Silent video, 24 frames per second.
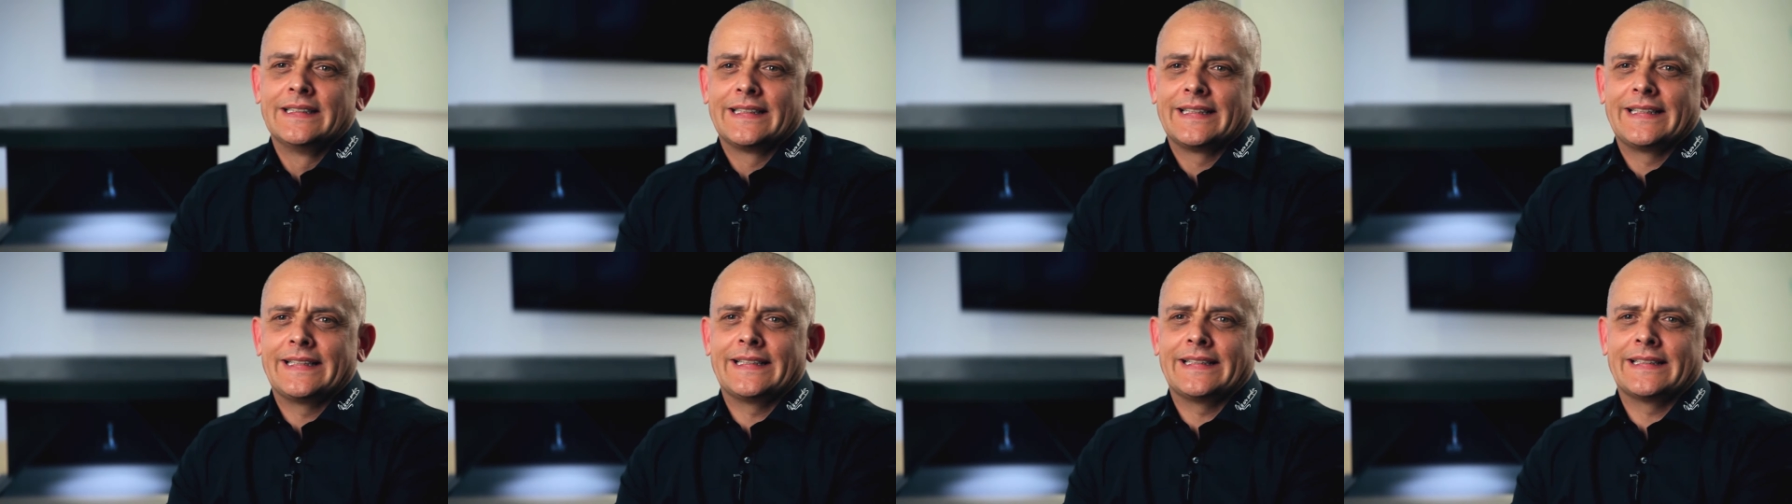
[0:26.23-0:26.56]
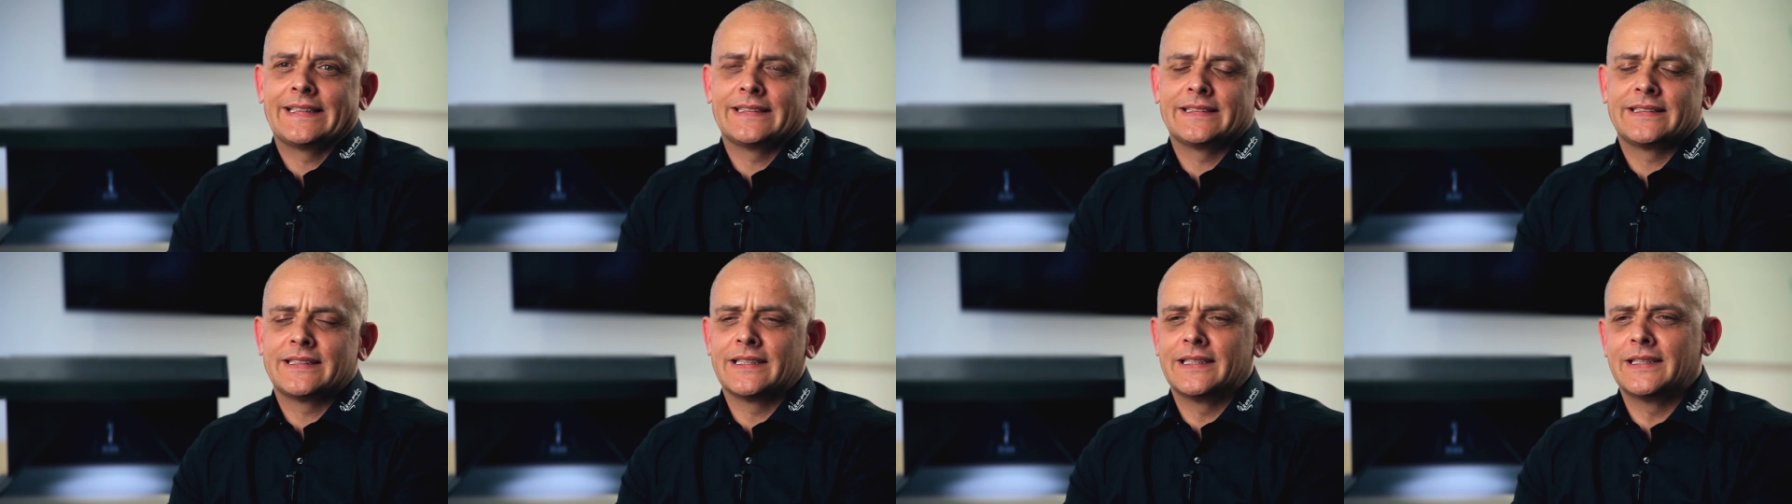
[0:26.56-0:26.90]

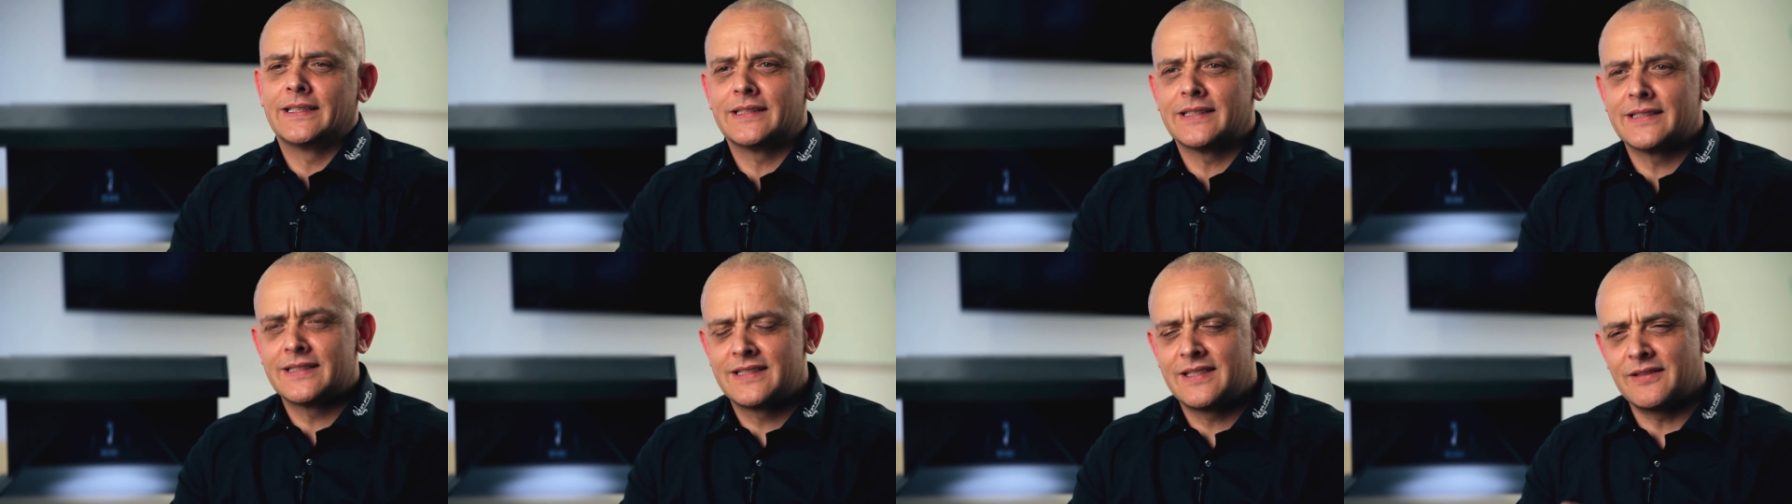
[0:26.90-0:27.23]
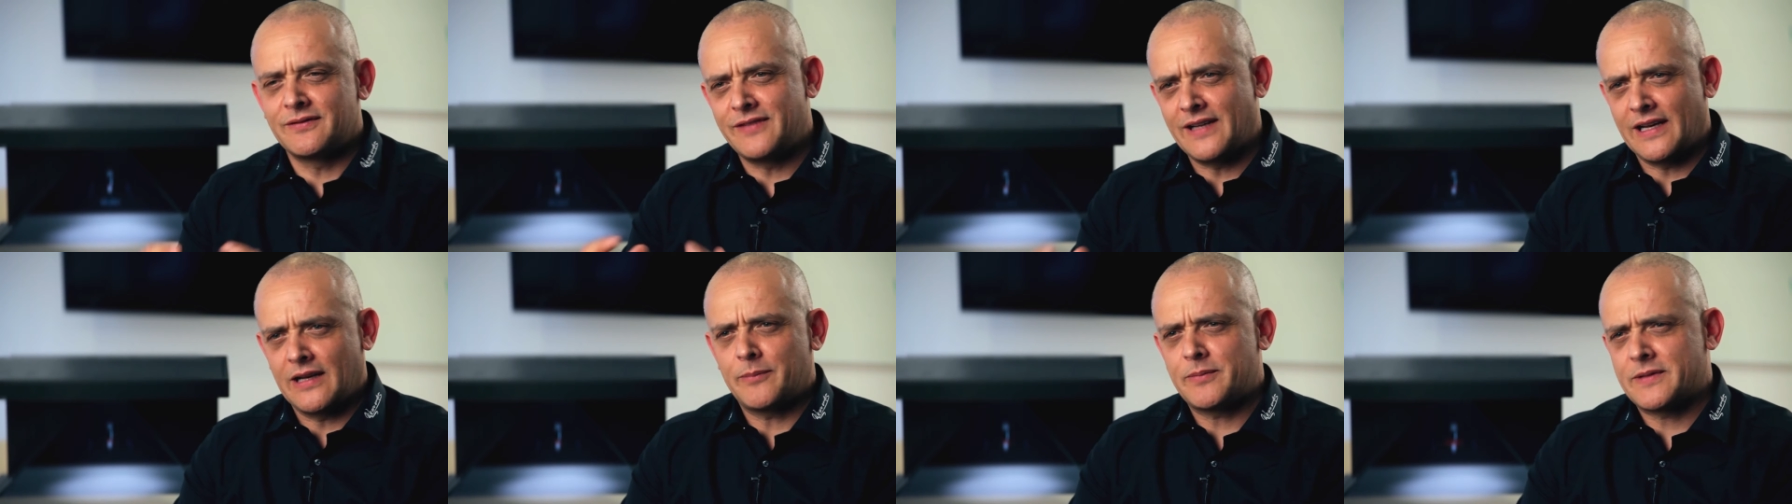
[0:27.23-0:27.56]
and
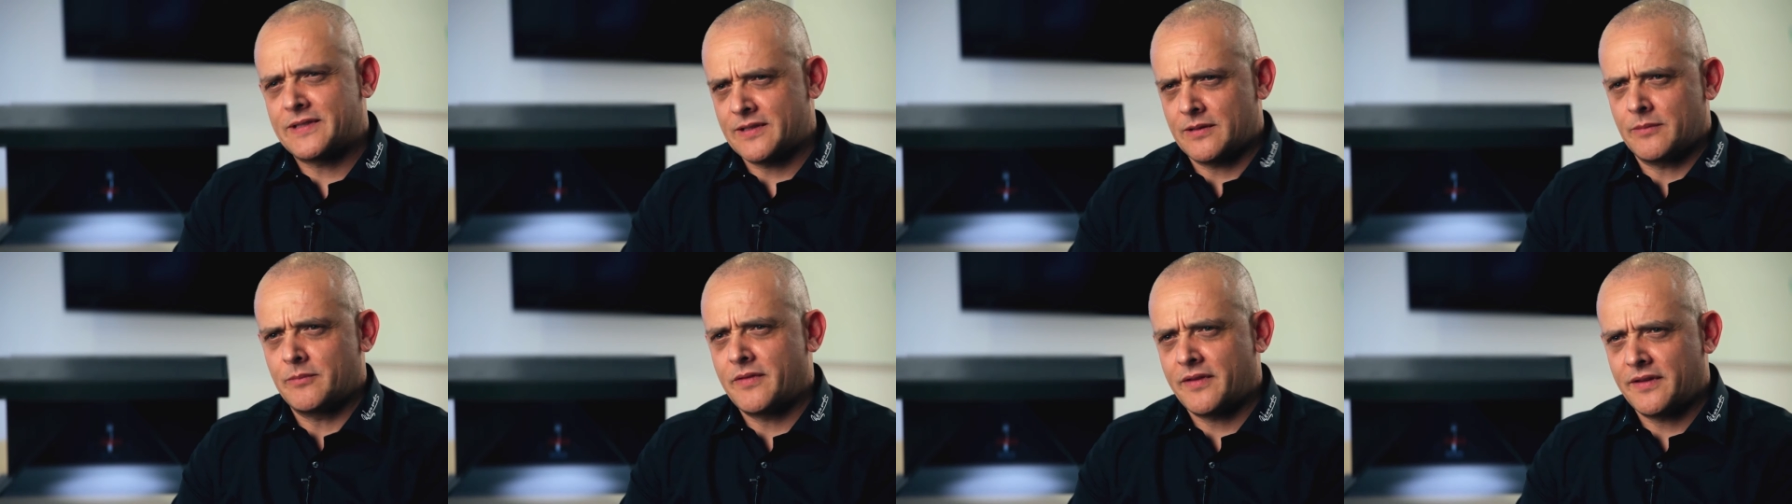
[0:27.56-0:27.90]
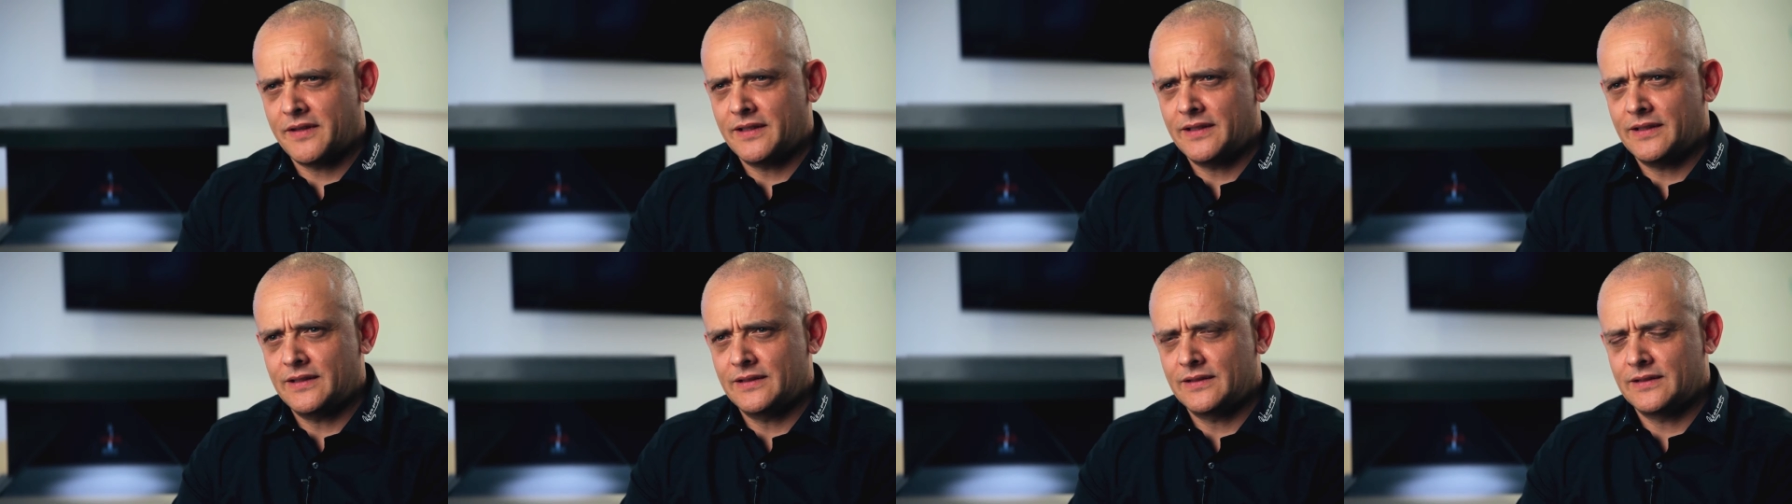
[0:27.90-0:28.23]
develop
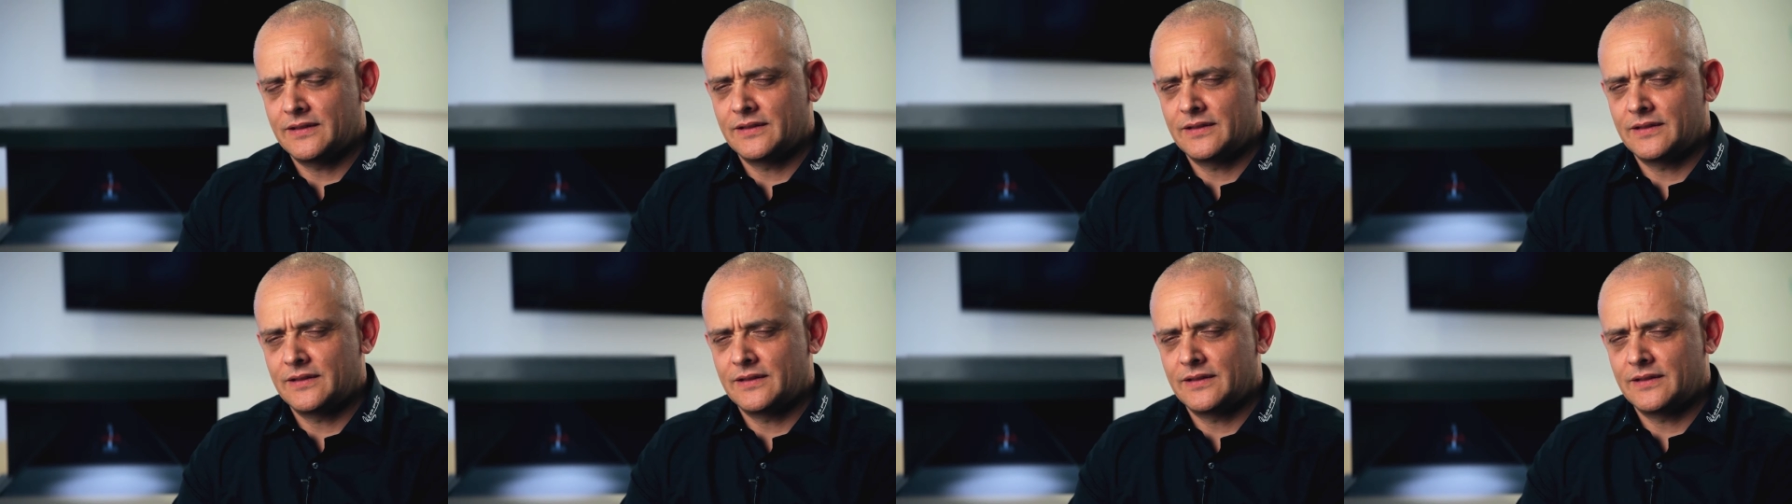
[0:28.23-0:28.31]
something